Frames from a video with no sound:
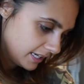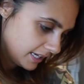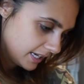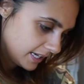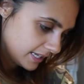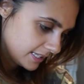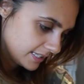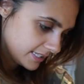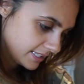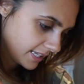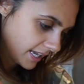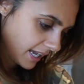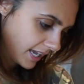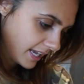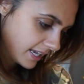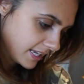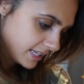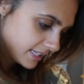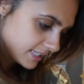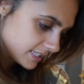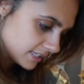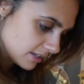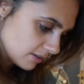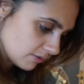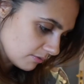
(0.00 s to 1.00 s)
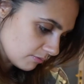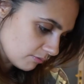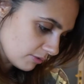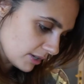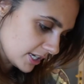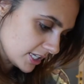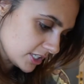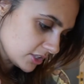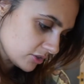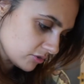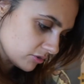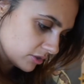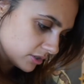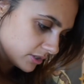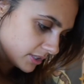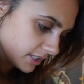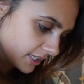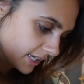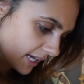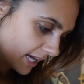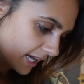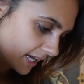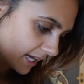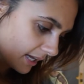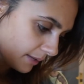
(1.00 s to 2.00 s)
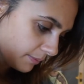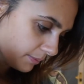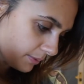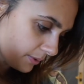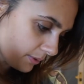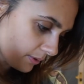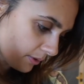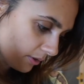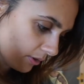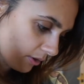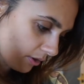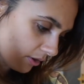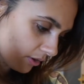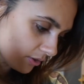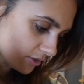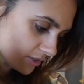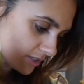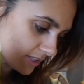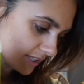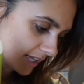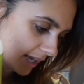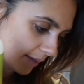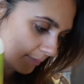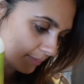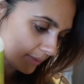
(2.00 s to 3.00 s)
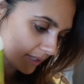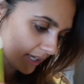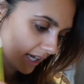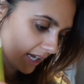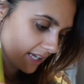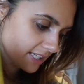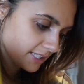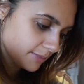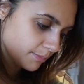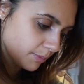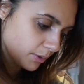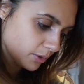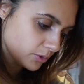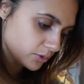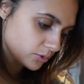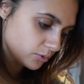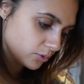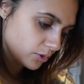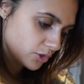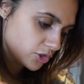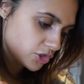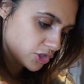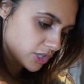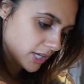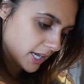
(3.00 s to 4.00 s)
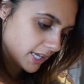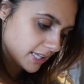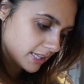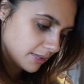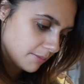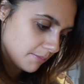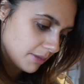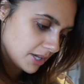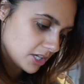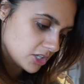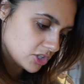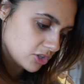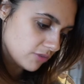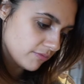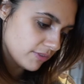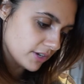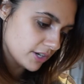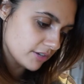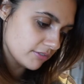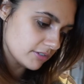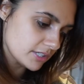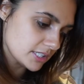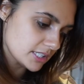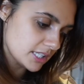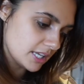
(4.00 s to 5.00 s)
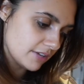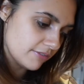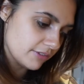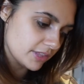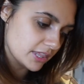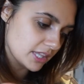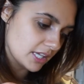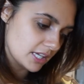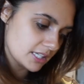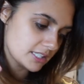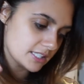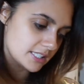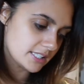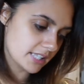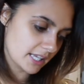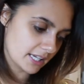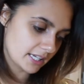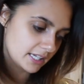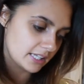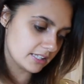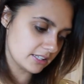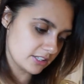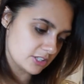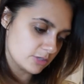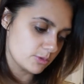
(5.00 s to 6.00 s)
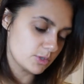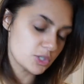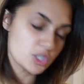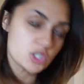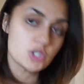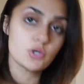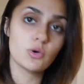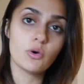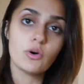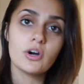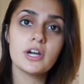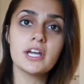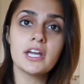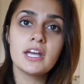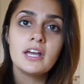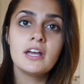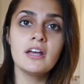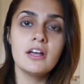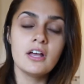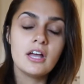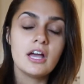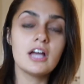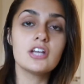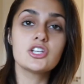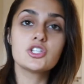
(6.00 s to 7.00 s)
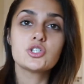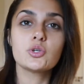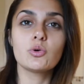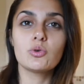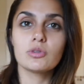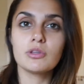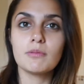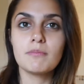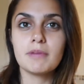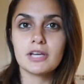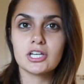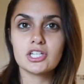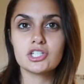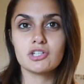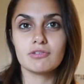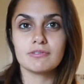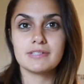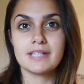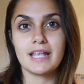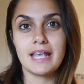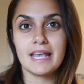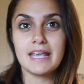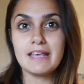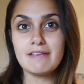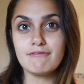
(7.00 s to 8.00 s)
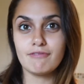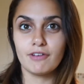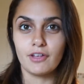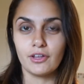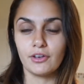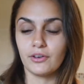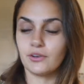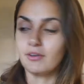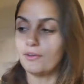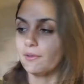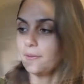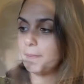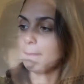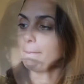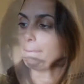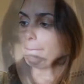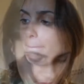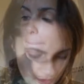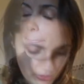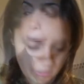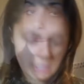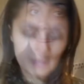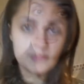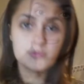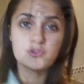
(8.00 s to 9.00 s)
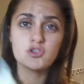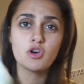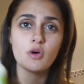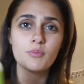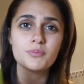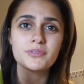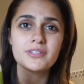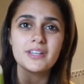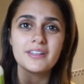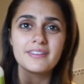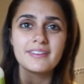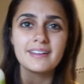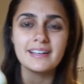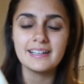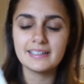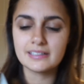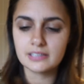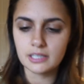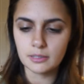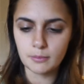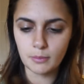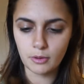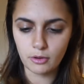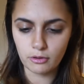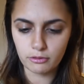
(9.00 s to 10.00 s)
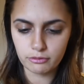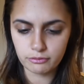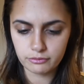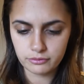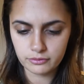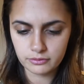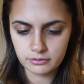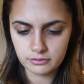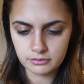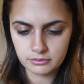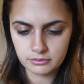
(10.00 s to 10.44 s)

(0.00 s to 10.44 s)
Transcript: it says re-screw the cap onto the applicator bottle and shake the mixture vigorously for 30 seconds to ensure the mixture is even. I've dropped it and the lid come off.